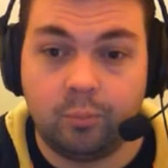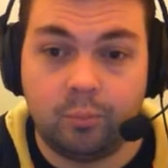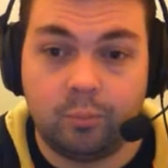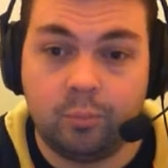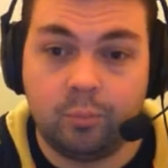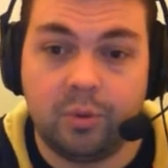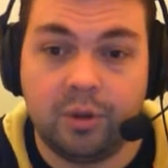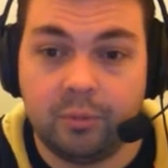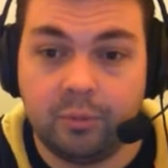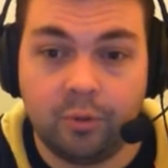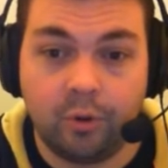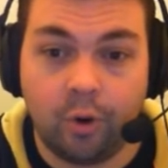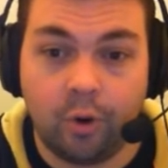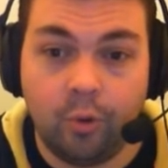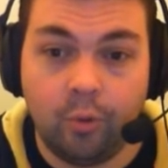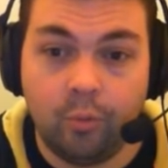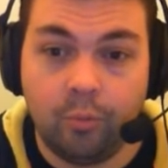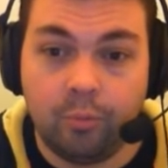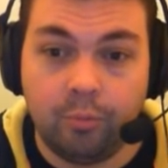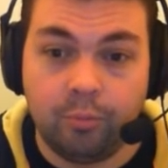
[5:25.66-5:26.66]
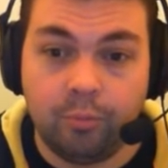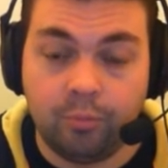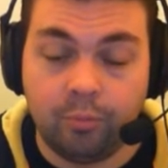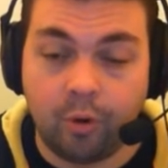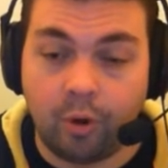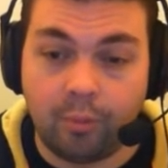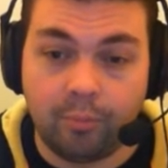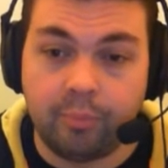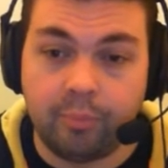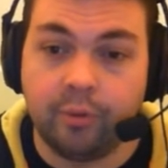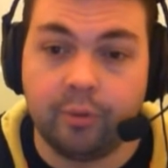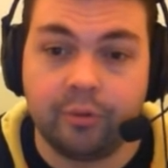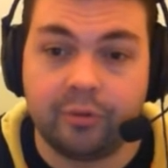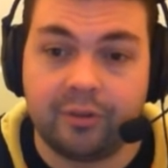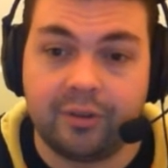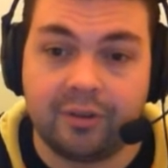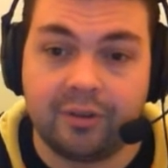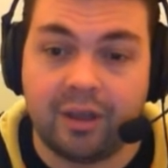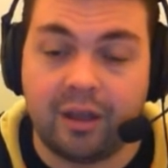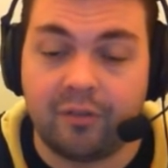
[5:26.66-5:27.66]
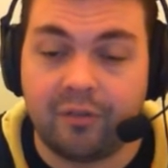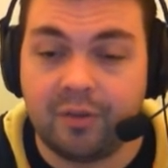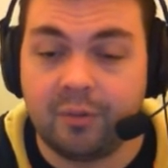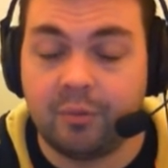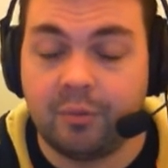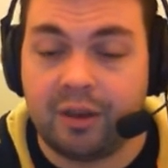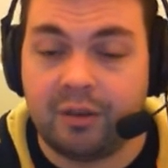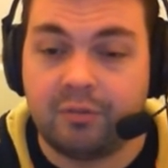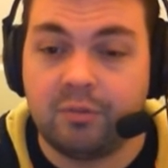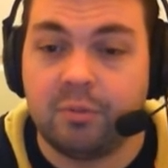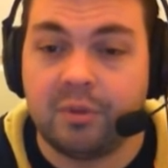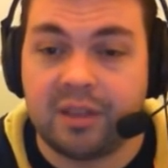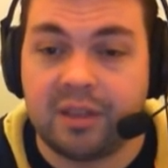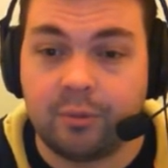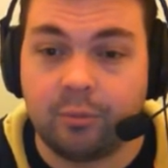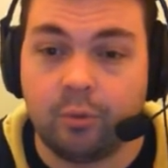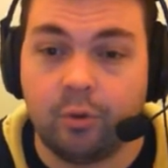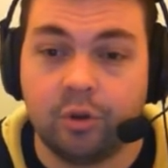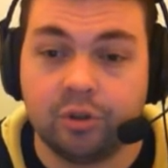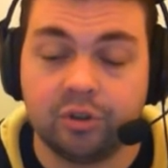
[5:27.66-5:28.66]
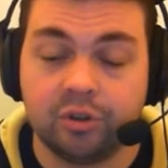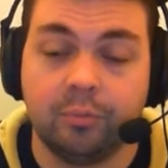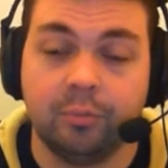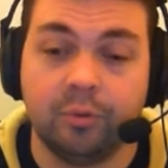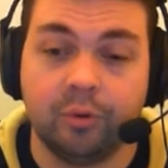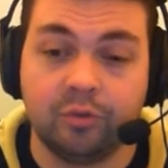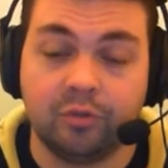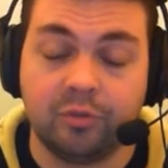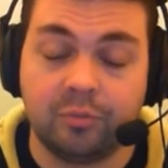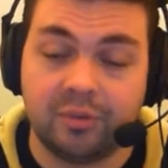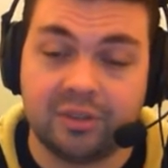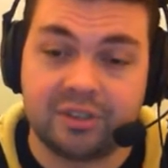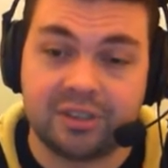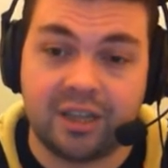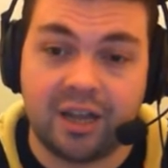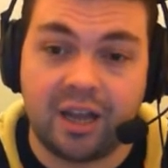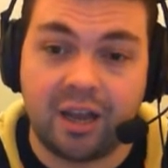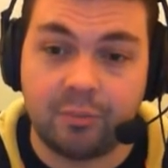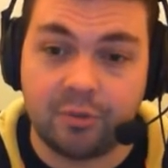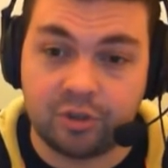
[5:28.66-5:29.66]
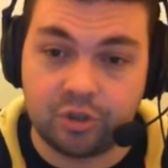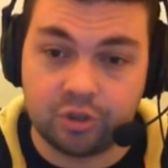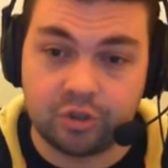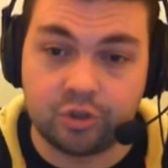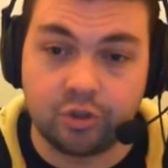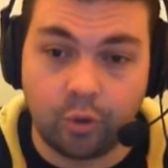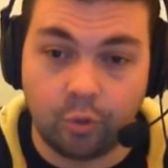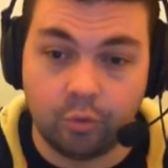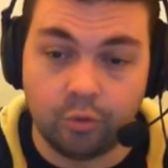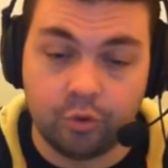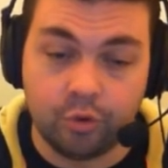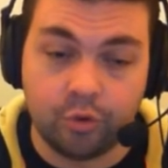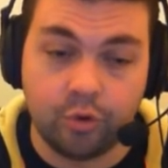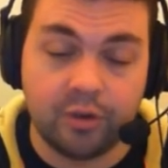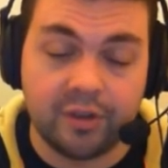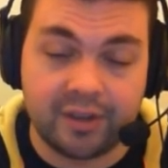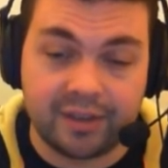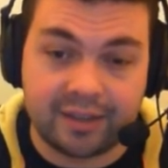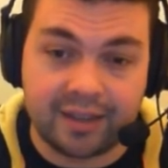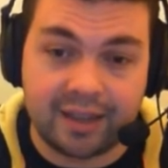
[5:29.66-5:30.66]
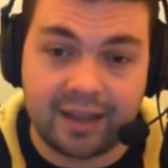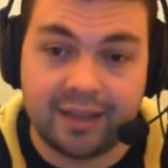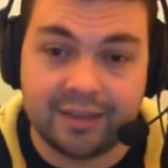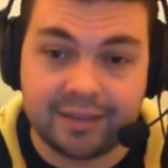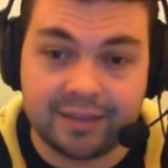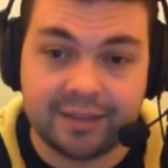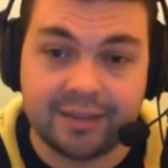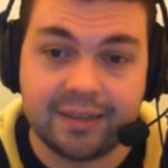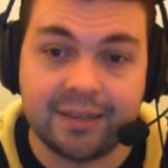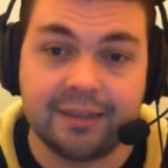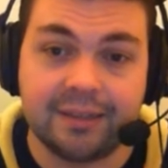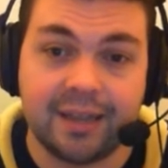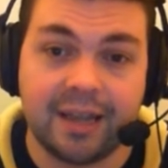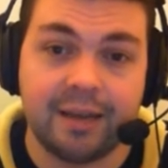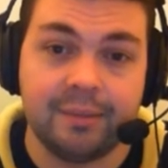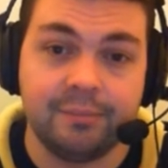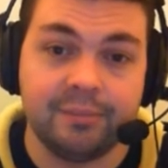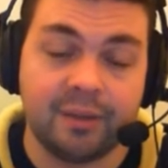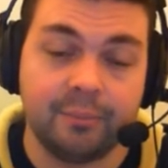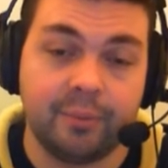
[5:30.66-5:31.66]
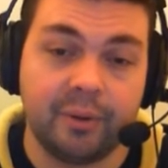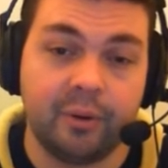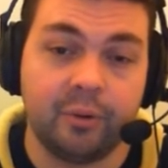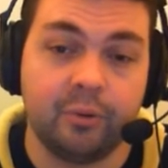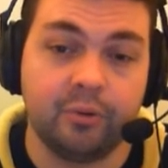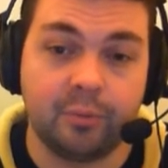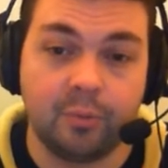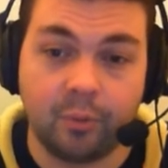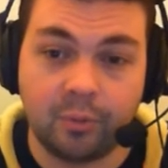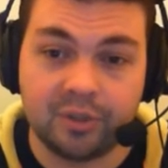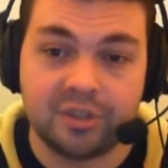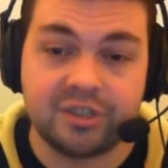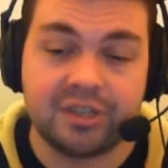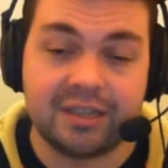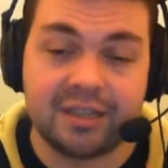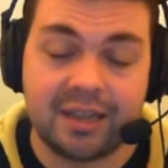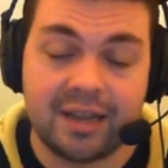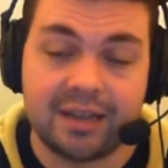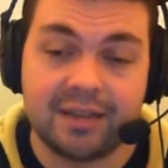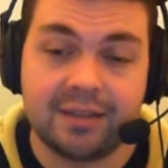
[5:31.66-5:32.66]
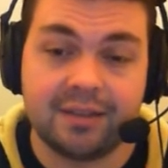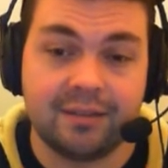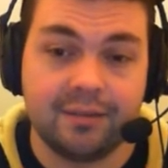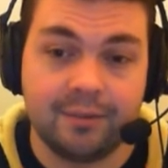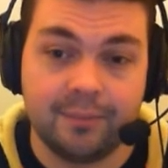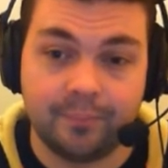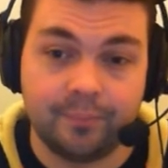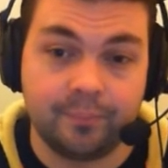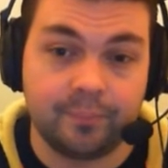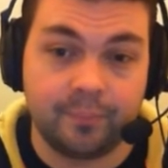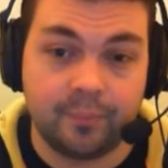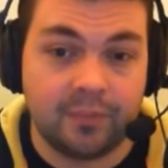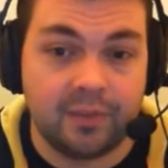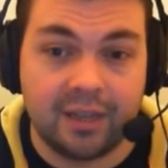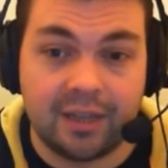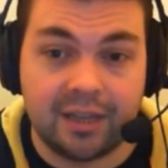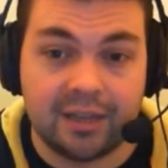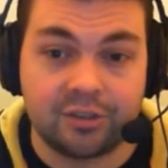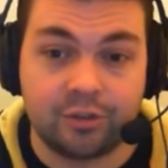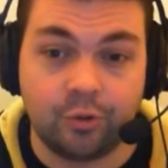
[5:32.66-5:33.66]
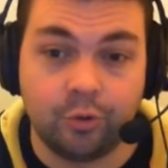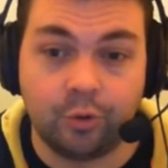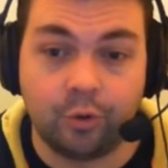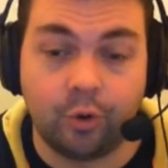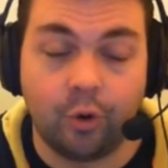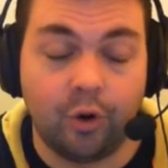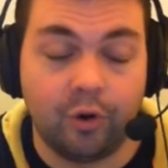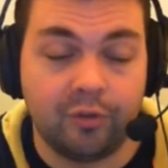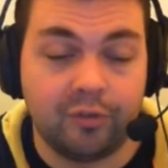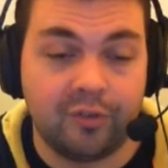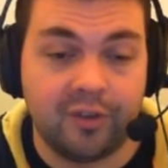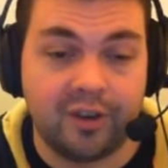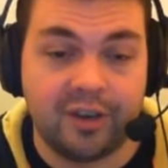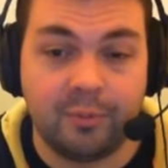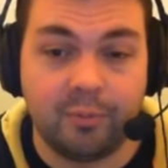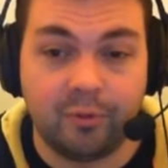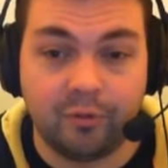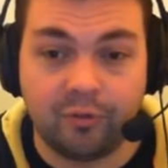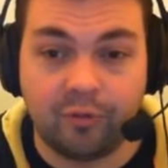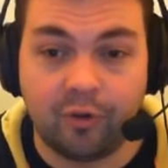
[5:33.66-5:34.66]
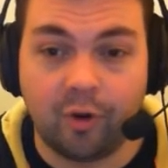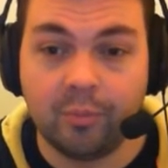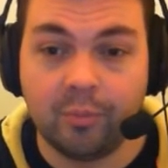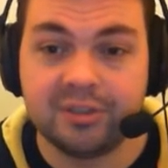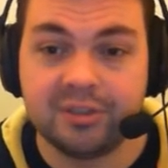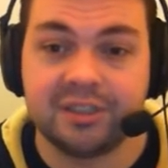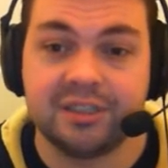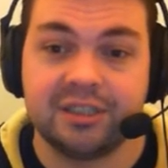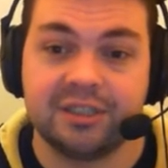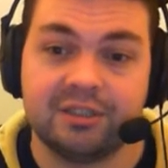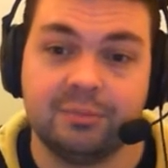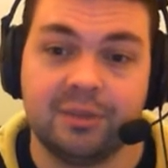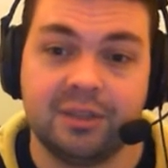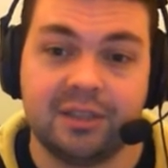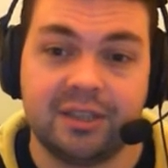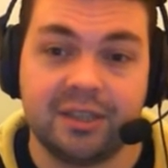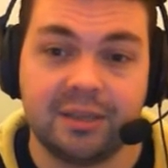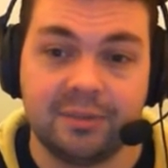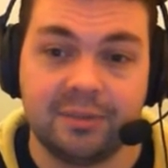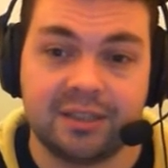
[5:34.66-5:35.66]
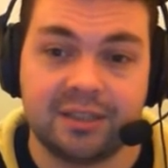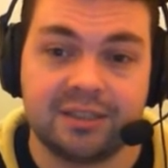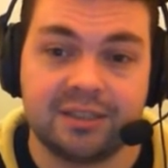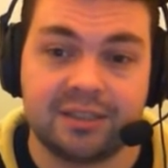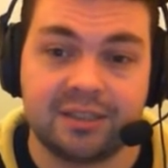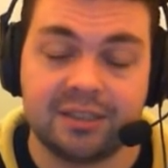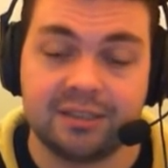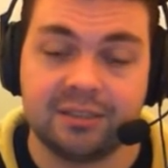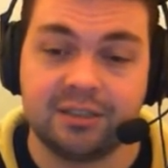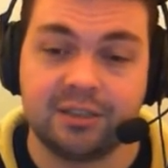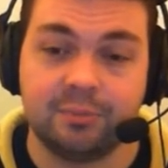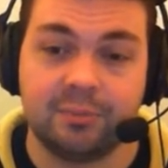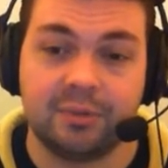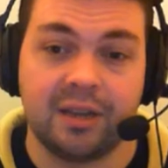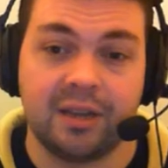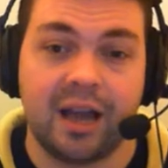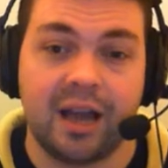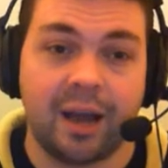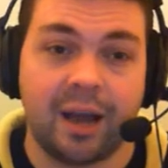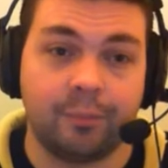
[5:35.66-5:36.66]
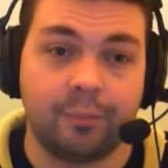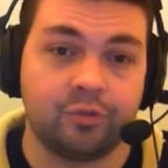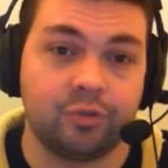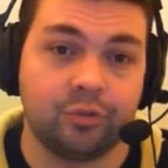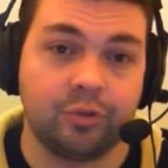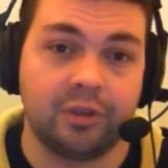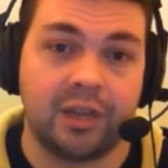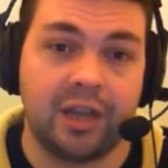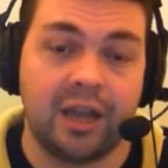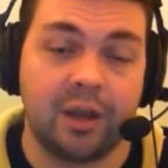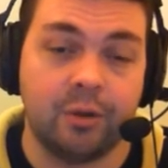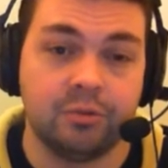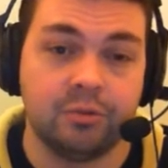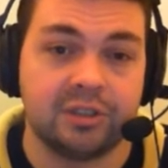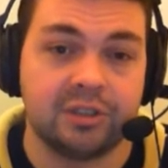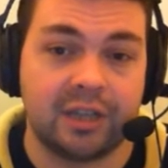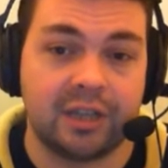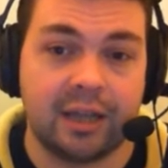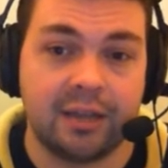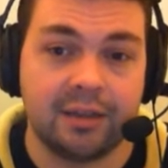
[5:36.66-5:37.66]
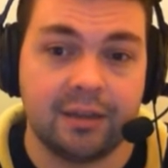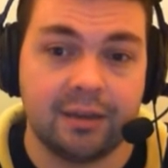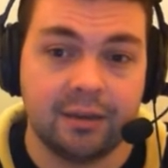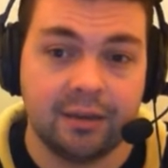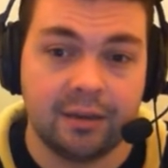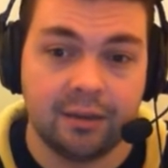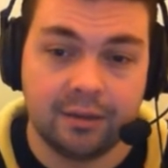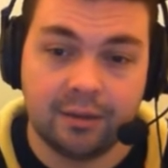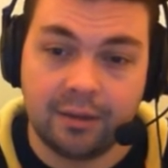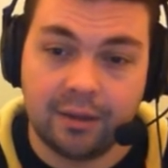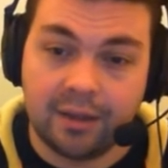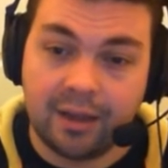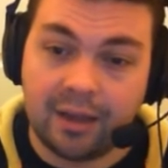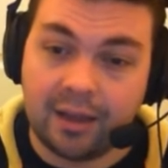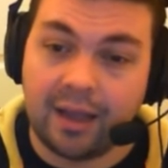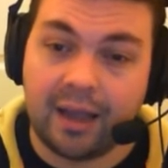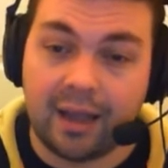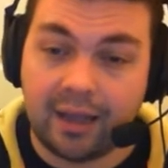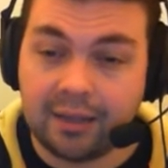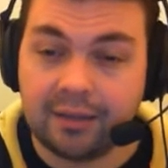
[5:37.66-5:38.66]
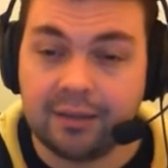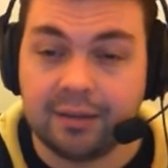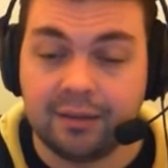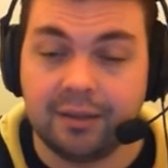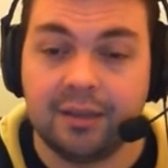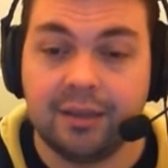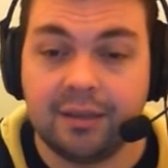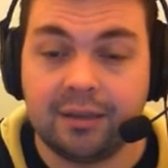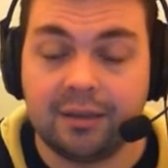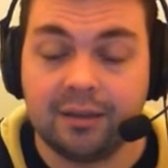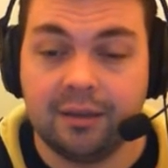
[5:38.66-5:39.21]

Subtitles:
we were all on board. I think where everybody was on board from the start, we just all knew that it had to take time to build. But once it did, it took off, and the performances from the team this season have been absolutely outstanding. In the league,